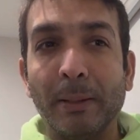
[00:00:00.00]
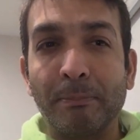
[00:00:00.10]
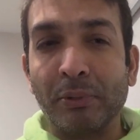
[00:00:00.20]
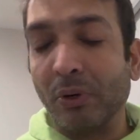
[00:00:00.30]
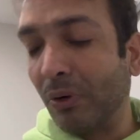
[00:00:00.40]

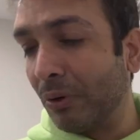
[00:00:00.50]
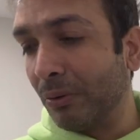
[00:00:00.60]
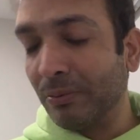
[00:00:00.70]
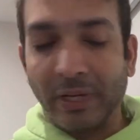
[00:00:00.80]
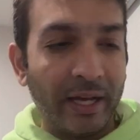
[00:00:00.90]

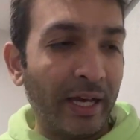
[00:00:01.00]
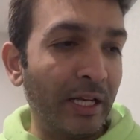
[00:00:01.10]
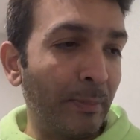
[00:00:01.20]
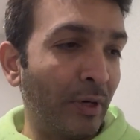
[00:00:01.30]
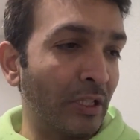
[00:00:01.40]
Pro. I had
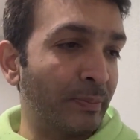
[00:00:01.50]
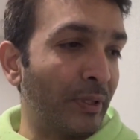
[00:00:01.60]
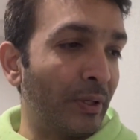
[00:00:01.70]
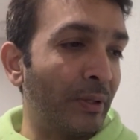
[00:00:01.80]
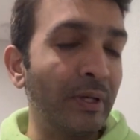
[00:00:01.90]
AirPods
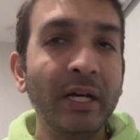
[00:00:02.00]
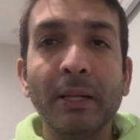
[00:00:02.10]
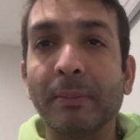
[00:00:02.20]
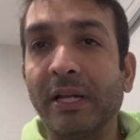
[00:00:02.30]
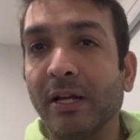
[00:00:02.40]
Pro,
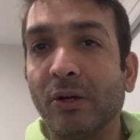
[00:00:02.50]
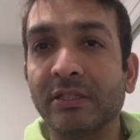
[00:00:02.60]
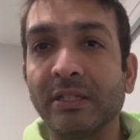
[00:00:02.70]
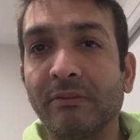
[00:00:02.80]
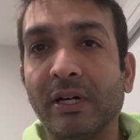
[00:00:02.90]
but I
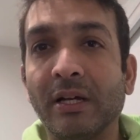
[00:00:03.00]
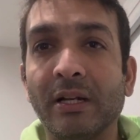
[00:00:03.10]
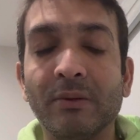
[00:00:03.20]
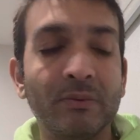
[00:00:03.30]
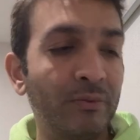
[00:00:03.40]
lost them
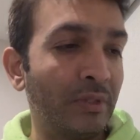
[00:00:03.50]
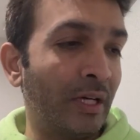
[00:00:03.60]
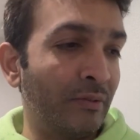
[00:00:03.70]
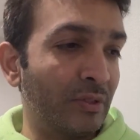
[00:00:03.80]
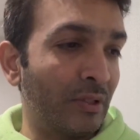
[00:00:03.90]
while
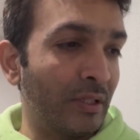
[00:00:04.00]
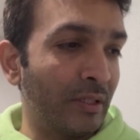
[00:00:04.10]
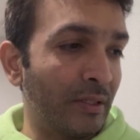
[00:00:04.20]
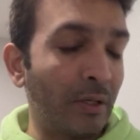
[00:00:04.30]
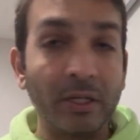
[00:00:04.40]
I was on
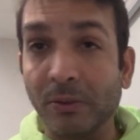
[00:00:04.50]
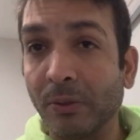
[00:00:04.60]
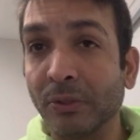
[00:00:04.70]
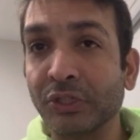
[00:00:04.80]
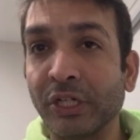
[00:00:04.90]
a
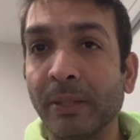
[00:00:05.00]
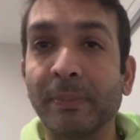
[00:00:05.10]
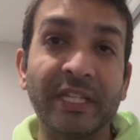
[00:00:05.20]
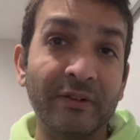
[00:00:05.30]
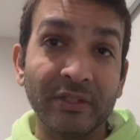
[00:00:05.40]
road trip.
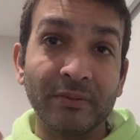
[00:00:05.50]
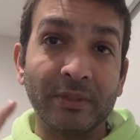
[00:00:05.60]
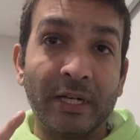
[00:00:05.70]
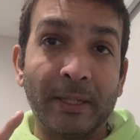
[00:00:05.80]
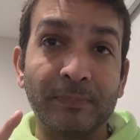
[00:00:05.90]
But they were
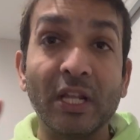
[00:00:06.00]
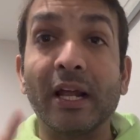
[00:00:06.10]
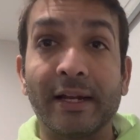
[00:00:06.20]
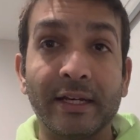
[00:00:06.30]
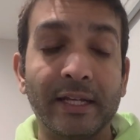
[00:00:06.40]
the
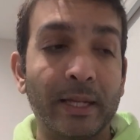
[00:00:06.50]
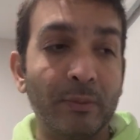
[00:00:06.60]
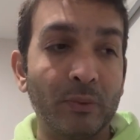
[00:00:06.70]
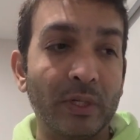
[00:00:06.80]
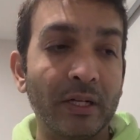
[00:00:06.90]
Lightning
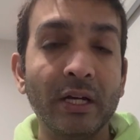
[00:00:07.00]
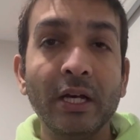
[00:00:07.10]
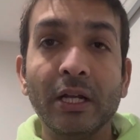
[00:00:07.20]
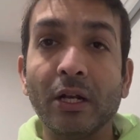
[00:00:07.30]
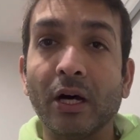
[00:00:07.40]
cable one,
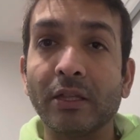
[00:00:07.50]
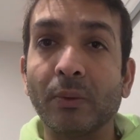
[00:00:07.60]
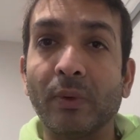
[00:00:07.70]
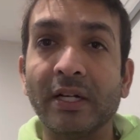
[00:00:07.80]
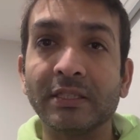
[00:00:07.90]
not the
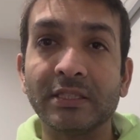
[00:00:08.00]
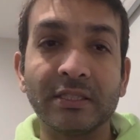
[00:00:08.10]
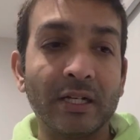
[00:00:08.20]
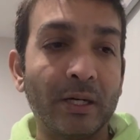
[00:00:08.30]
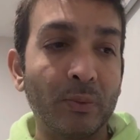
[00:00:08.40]
ones
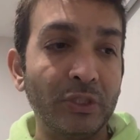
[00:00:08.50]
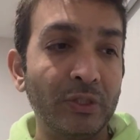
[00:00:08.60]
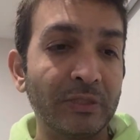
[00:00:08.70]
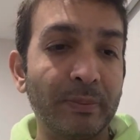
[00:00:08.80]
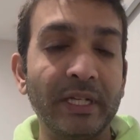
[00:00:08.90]
with
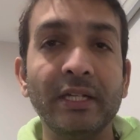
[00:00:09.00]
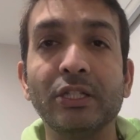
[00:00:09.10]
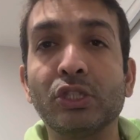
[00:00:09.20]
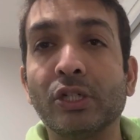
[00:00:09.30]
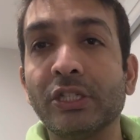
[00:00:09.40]
USB
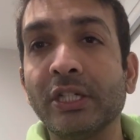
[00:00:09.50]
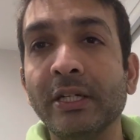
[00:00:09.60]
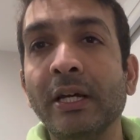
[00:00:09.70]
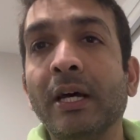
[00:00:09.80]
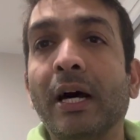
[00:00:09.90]
charging.
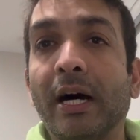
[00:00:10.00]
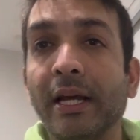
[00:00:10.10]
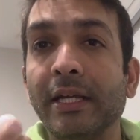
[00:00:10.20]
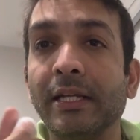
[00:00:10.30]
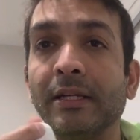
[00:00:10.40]

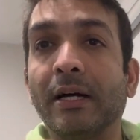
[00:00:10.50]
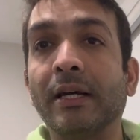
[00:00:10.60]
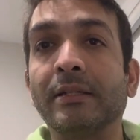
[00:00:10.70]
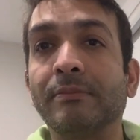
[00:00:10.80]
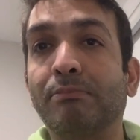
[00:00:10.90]

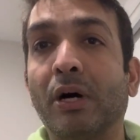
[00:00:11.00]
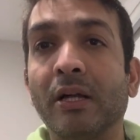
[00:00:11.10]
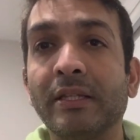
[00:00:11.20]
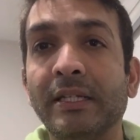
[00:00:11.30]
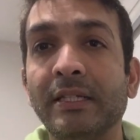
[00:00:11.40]
I
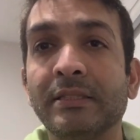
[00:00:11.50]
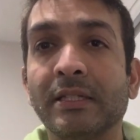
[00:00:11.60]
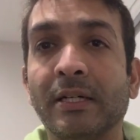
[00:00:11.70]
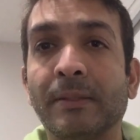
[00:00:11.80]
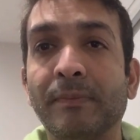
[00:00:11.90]
bought these
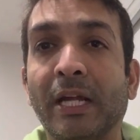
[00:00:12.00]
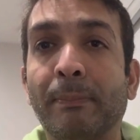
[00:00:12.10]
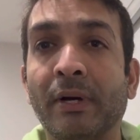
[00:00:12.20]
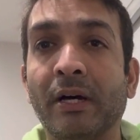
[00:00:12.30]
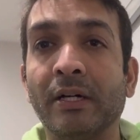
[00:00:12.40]

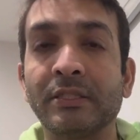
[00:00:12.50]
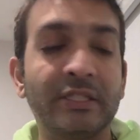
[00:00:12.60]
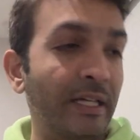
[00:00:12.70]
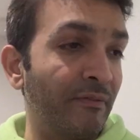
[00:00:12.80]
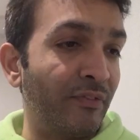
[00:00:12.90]
AirPods
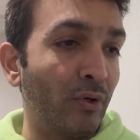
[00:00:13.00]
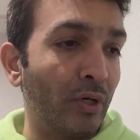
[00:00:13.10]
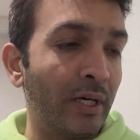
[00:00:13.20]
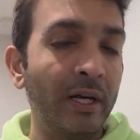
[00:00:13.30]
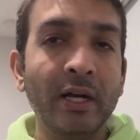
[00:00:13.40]
Gen
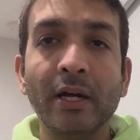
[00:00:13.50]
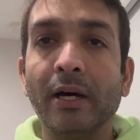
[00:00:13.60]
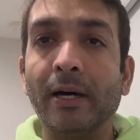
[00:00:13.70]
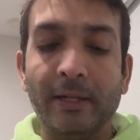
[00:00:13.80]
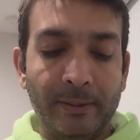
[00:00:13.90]
4
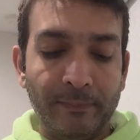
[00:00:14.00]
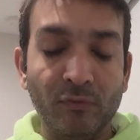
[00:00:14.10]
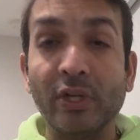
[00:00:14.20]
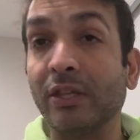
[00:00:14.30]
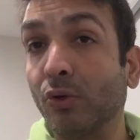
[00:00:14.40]

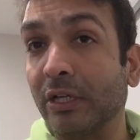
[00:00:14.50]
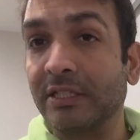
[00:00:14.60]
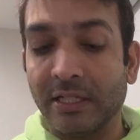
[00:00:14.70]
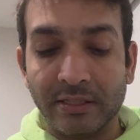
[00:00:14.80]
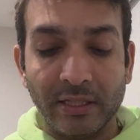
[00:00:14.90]
with noise
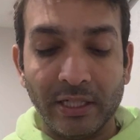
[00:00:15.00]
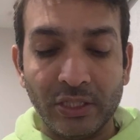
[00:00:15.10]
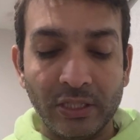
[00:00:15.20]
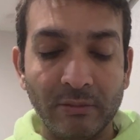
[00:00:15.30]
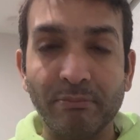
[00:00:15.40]

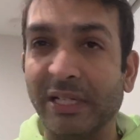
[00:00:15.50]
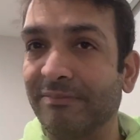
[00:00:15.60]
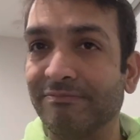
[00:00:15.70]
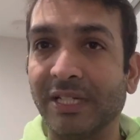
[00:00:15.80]
cancellation, but